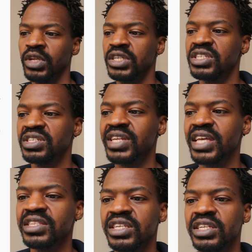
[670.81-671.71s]
She's
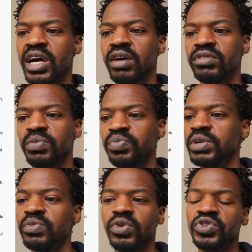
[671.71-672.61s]
dancing down the
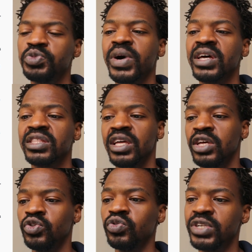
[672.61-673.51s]
primrose path
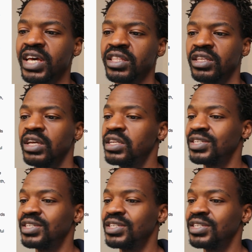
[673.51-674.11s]
to death.